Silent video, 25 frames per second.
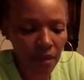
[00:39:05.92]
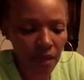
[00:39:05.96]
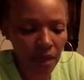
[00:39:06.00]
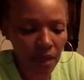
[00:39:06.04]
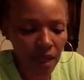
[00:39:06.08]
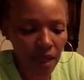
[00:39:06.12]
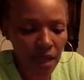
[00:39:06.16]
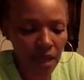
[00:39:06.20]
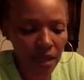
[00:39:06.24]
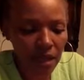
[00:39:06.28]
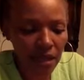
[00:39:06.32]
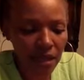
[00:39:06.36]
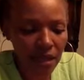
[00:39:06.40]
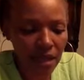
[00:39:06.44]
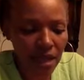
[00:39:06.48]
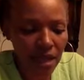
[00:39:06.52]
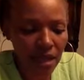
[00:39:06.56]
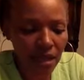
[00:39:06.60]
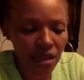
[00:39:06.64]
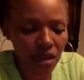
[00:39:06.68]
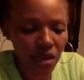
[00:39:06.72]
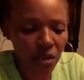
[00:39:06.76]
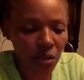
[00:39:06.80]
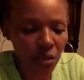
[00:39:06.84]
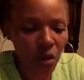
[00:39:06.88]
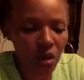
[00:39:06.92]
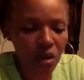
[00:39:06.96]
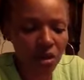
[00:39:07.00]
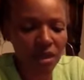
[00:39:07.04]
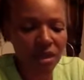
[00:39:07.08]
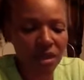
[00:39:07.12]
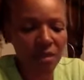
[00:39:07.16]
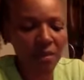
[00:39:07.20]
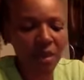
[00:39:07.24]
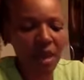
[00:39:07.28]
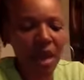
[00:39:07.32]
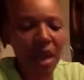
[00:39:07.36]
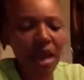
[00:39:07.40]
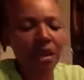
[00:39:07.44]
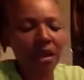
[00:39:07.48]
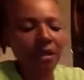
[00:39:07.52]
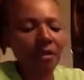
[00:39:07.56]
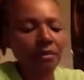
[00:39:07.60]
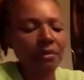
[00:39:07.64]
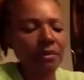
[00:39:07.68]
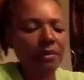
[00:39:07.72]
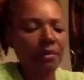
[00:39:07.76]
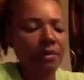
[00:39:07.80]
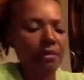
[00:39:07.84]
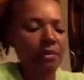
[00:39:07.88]
kind of down towards the
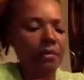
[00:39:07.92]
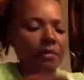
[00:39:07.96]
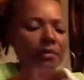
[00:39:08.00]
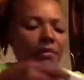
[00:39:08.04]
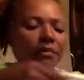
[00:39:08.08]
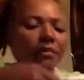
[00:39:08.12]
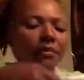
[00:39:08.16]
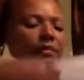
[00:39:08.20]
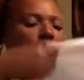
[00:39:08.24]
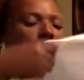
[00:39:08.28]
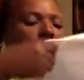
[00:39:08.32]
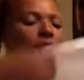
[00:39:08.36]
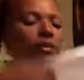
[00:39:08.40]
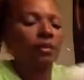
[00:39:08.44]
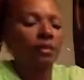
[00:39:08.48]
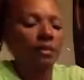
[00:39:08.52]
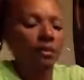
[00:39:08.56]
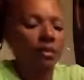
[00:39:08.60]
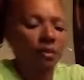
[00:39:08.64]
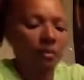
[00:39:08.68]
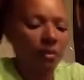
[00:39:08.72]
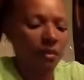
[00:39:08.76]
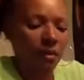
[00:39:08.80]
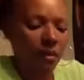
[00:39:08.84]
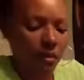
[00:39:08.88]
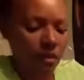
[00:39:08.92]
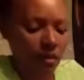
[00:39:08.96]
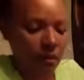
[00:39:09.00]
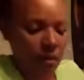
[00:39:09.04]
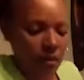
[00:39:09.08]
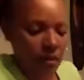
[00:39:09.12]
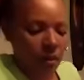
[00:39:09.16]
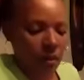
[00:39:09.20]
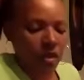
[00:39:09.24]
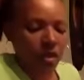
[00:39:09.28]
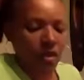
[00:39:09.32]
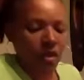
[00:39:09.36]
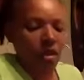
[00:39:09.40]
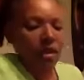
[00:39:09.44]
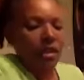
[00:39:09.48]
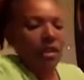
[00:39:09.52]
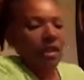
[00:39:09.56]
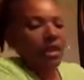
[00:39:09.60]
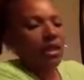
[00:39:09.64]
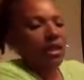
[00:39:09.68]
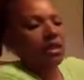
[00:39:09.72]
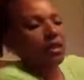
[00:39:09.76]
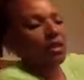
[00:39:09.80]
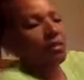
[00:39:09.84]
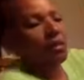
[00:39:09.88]
bottom. So you can see
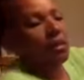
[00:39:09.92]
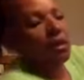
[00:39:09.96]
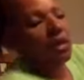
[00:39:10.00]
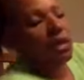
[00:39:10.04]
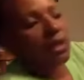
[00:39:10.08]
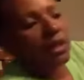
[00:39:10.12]
it's a real